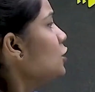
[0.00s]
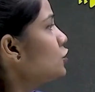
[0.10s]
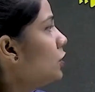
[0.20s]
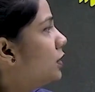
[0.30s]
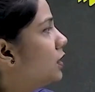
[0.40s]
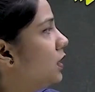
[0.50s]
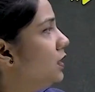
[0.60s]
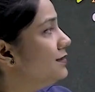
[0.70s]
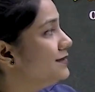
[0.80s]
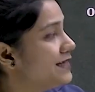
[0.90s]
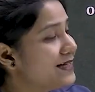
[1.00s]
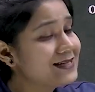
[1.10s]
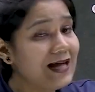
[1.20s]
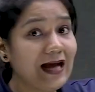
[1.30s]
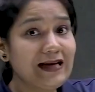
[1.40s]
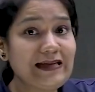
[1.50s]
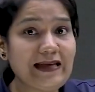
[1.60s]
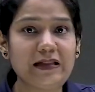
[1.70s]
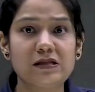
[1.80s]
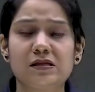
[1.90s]
So here these
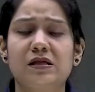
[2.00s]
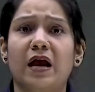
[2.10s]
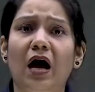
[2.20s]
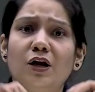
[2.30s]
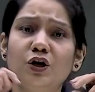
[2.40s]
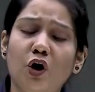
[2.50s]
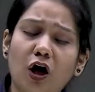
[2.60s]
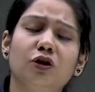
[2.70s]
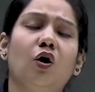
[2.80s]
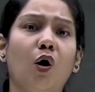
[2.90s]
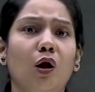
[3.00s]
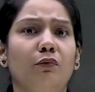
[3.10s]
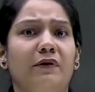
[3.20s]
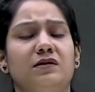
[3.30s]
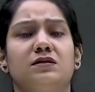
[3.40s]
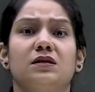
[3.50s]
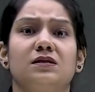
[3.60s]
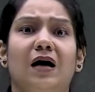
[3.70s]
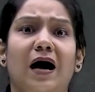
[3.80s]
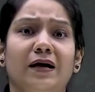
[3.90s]
alleles, they are not always
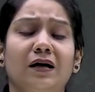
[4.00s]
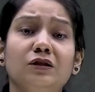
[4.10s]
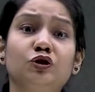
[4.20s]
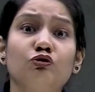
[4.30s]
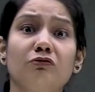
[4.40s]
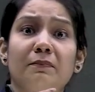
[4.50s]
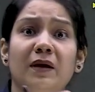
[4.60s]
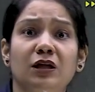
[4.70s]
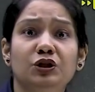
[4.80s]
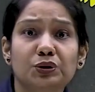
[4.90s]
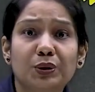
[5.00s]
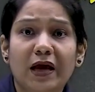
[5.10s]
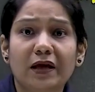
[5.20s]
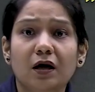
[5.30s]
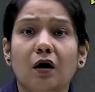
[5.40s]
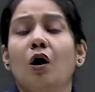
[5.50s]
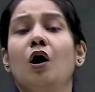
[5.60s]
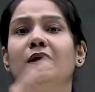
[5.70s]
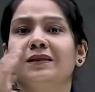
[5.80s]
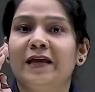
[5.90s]
desired to remain together.
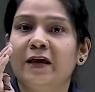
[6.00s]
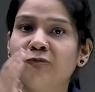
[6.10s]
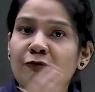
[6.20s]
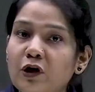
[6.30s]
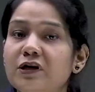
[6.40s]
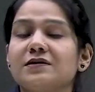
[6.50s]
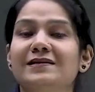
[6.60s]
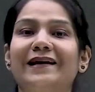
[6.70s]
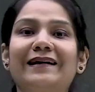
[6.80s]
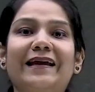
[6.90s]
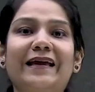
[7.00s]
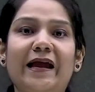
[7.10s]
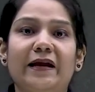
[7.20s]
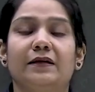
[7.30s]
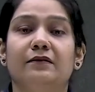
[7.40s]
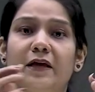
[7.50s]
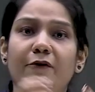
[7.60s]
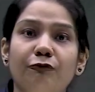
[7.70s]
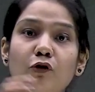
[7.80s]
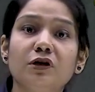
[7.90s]
They would segregate, they
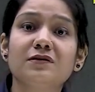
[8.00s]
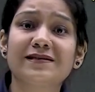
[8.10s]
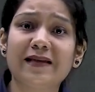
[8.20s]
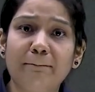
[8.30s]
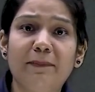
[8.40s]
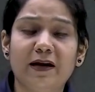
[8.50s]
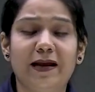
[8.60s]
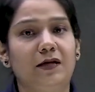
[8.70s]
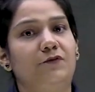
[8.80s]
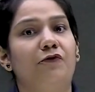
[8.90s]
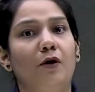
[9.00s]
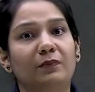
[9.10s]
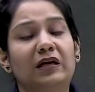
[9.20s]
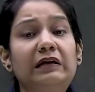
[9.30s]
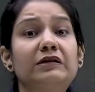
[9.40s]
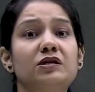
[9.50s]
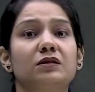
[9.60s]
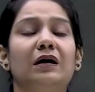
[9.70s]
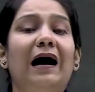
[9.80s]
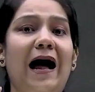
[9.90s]
would separate from each
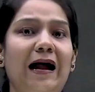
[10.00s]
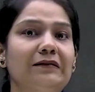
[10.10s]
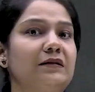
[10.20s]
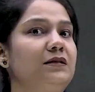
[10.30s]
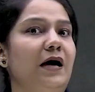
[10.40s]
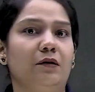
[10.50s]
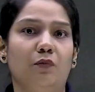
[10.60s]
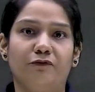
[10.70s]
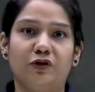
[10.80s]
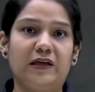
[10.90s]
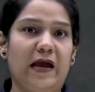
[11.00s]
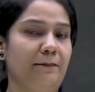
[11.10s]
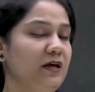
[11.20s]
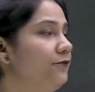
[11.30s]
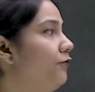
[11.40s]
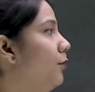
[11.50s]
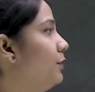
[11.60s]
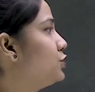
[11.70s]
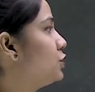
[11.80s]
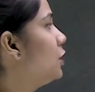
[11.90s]
other at the time of the gamete
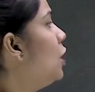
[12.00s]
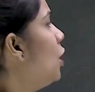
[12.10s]
formation.